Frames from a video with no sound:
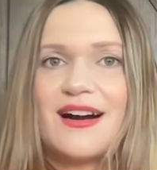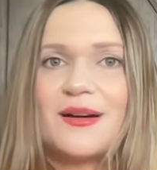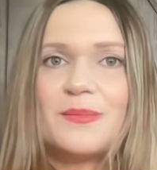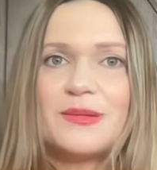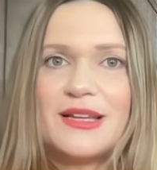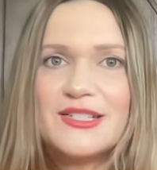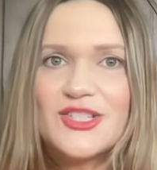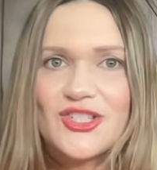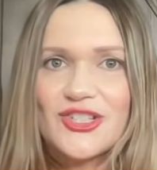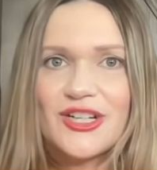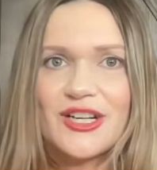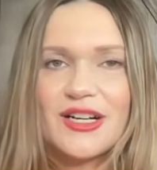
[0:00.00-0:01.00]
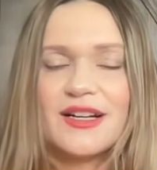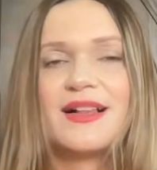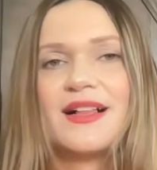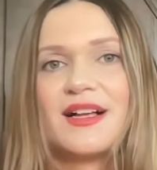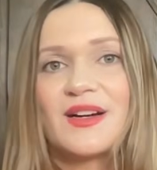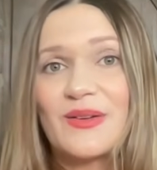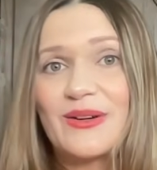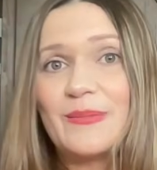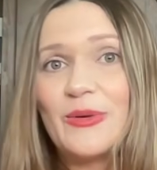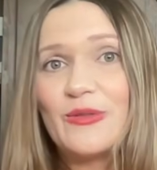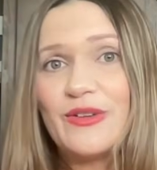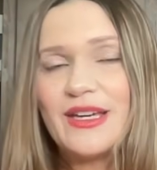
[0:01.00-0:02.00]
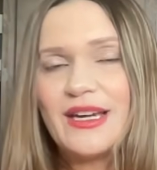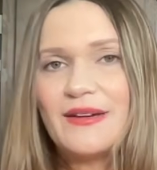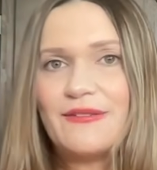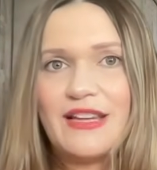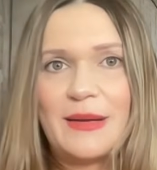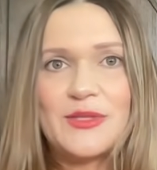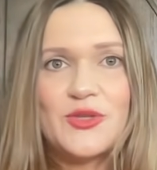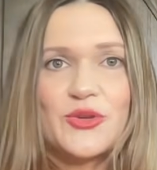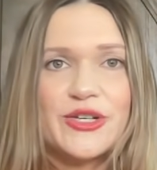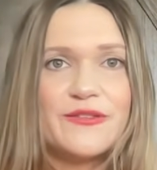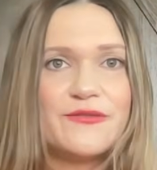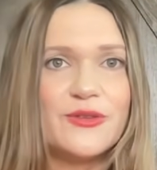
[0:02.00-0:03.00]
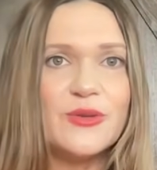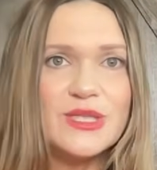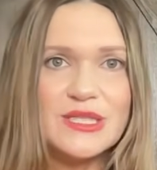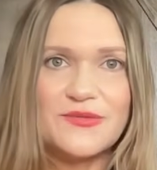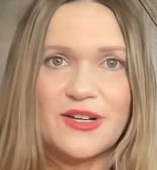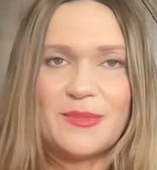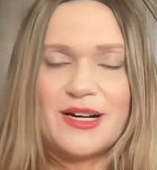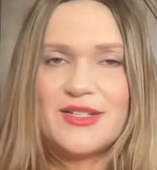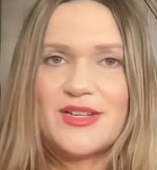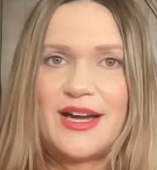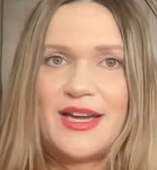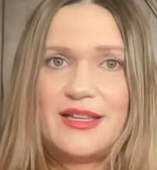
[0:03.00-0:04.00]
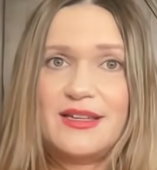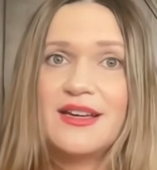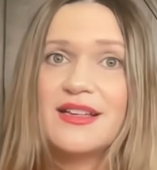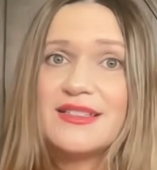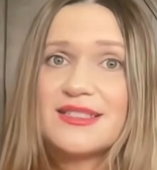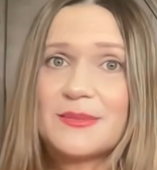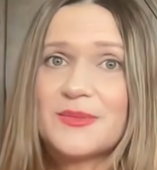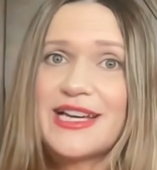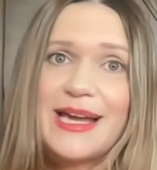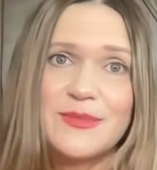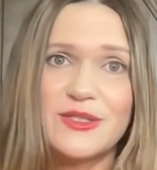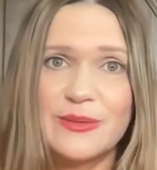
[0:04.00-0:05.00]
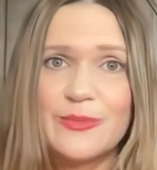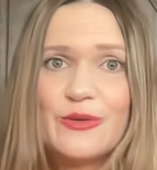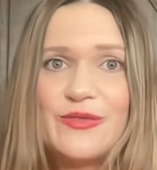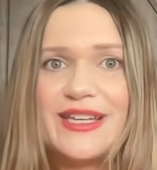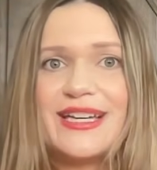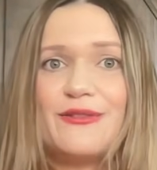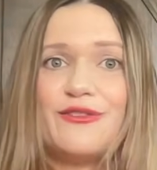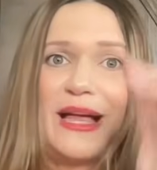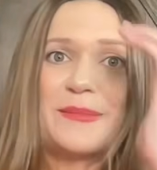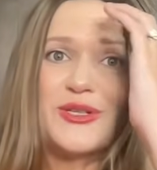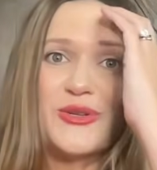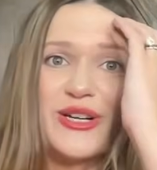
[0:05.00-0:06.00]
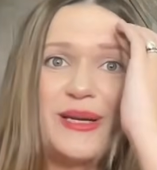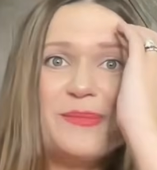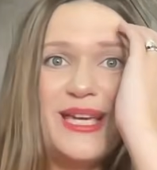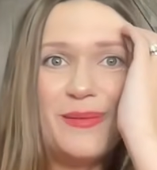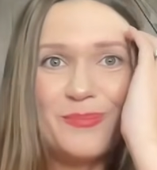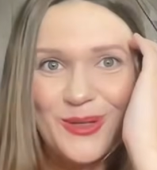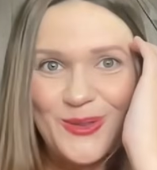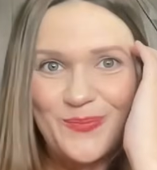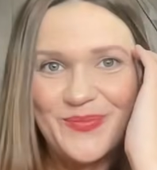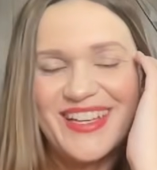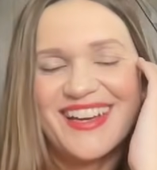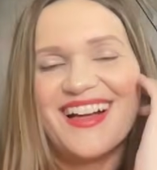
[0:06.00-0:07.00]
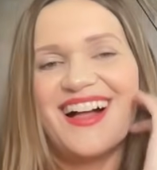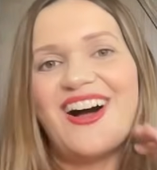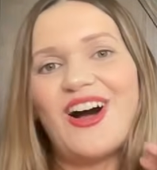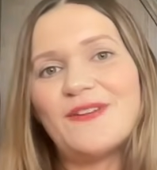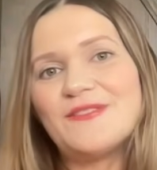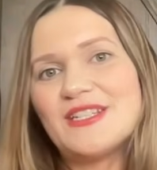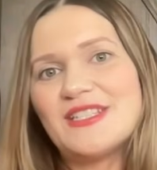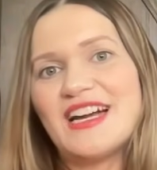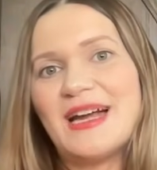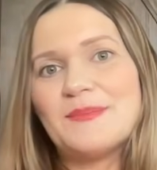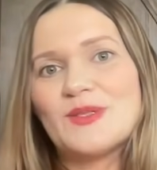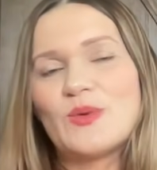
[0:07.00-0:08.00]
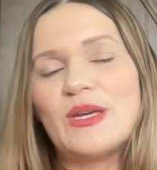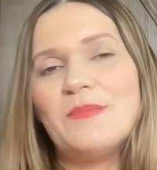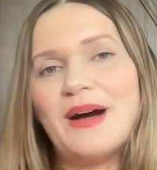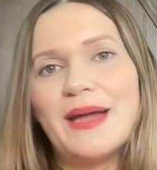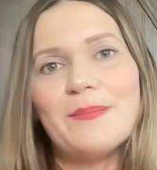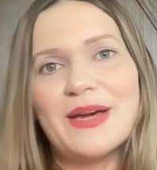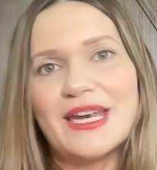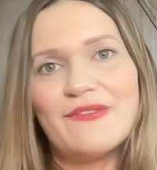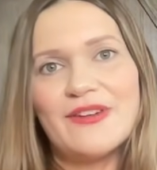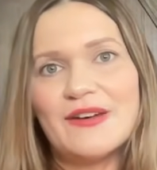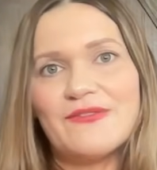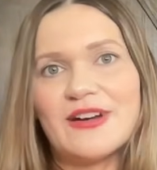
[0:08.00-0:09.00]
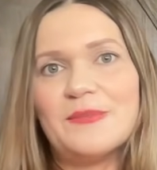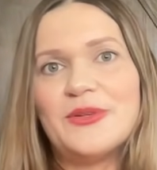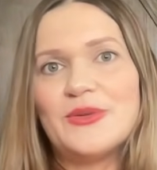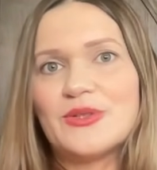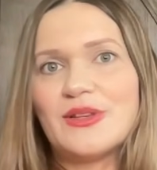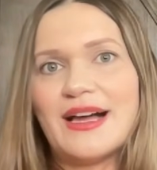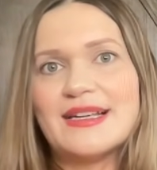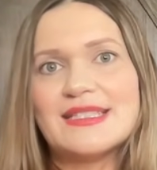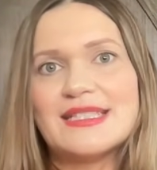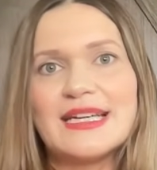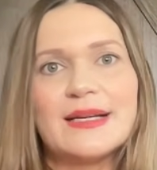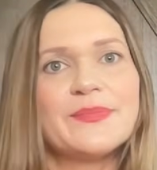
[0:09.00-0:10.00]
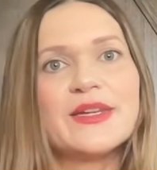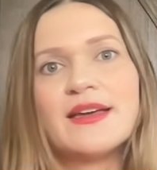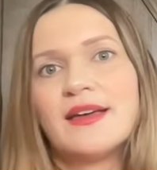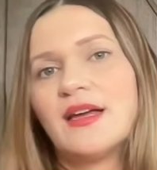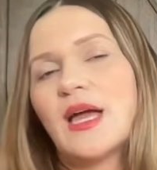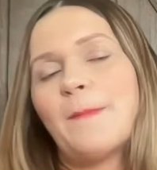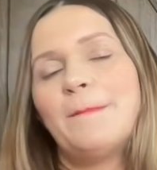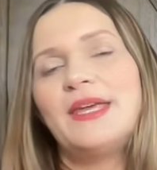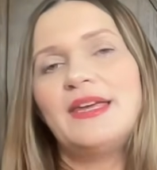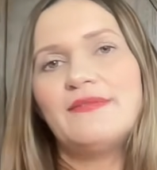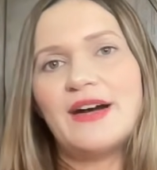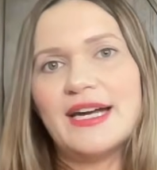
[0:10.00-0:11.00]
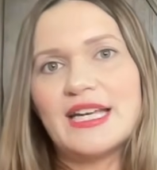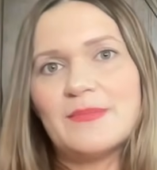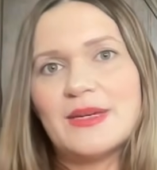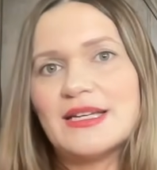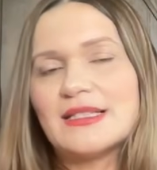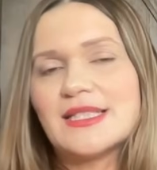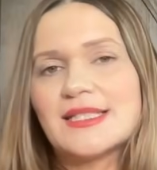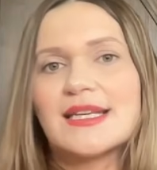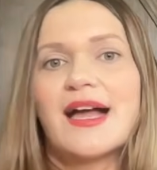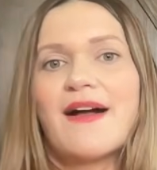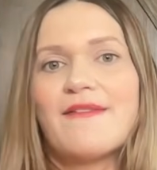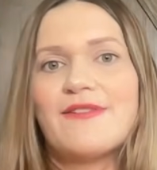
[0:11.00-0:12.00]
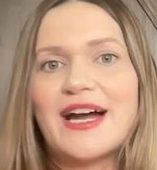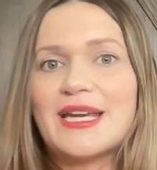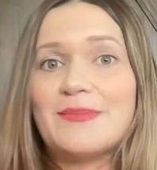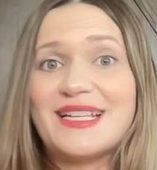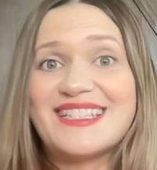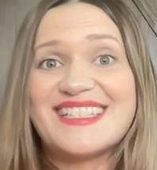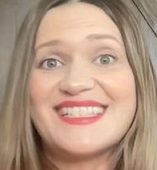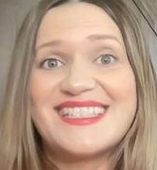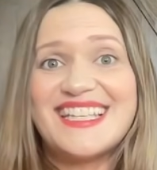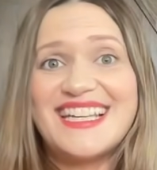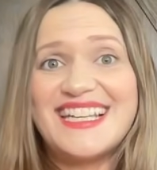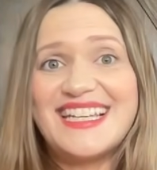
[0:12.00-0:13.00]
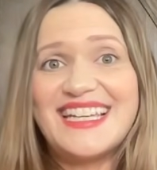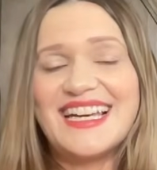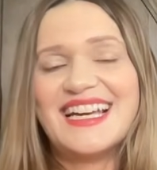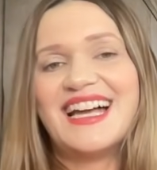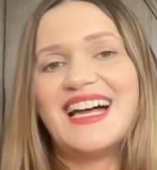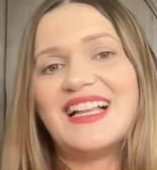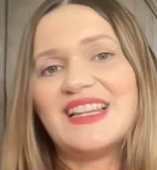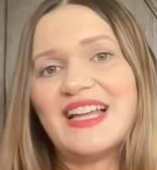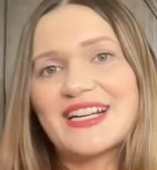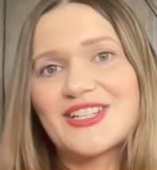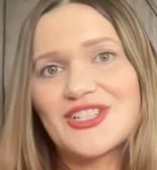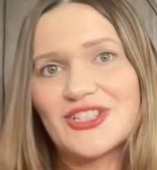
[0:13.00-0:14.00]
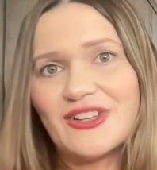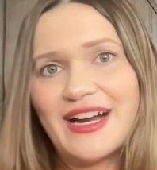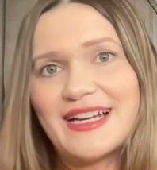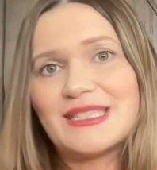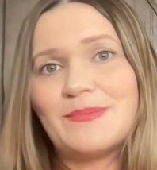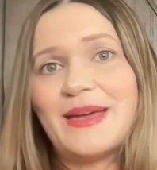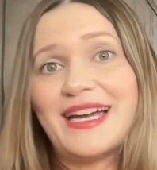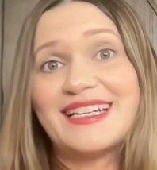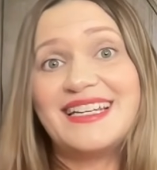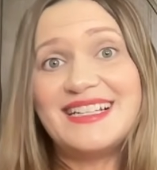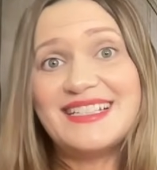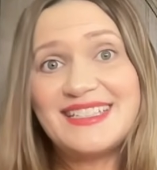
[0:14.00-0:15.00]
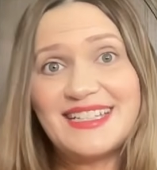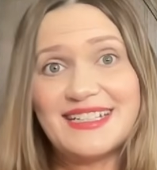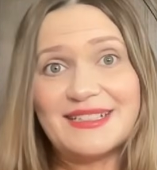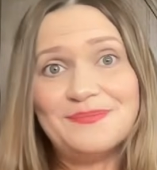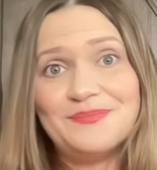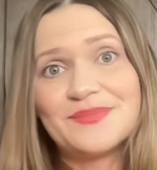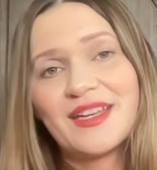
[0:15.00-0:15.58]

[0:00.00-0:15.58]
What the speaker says: our blood sugar, removing inflammatory foods from our diet, sometimes removing inflammatory people. Oftentimes, we might benefit from utilizing B vitamins, vitamin C, electrolytes, magnesium.